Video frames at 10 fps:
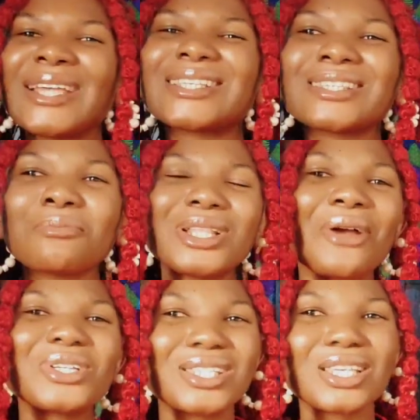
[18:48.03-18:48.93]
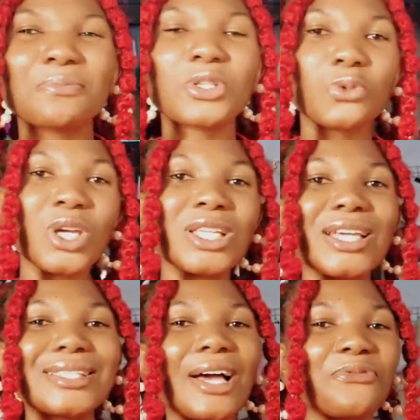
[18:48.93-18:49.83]
the similarities between
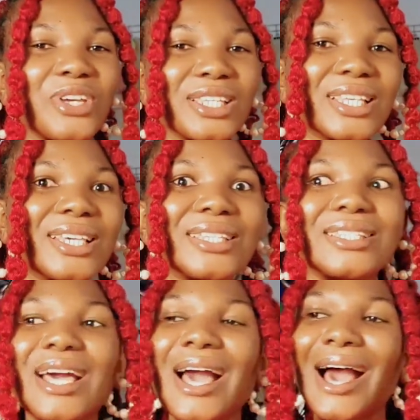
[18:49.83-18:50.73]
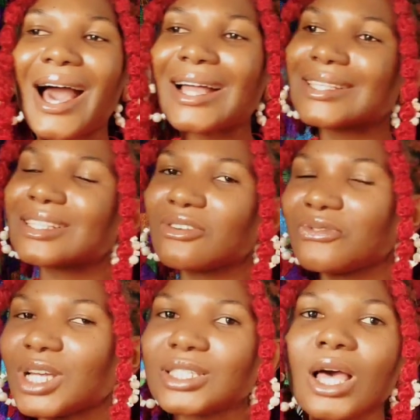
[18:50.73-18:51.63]
interfacings and
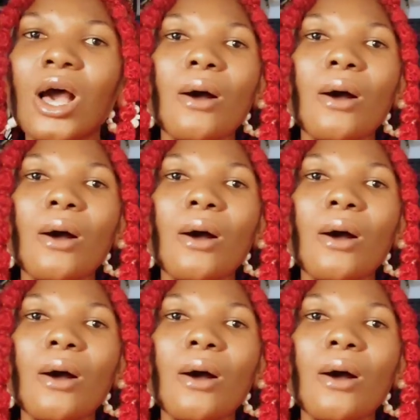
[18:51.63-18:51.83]
stiffeners.